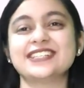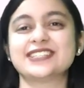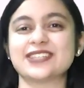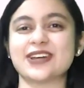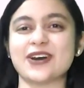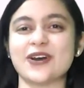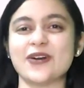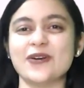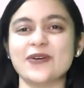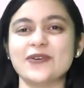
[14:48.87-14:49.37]

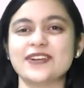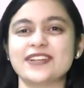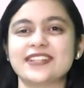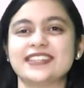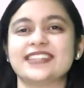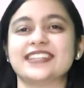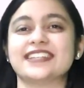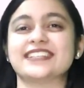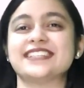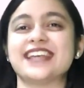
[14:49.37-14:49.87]
So,
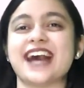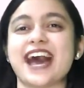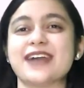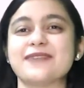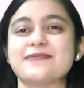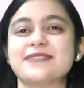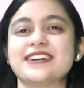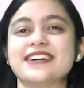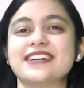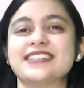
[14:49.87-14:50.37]
the
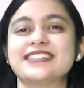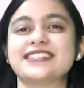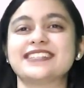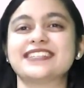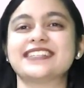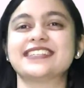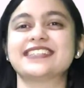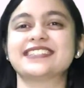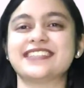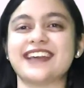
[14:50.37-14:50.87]
timer
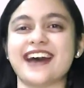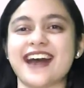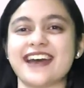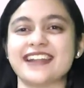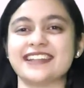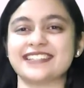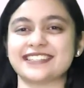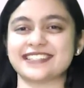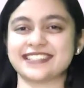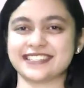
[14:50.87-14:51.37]

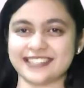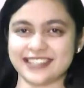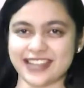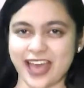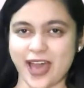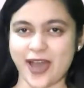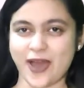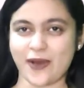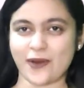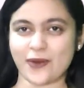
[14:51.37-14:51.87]
starts
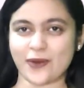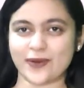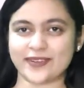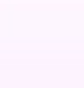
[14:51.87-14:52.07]
now.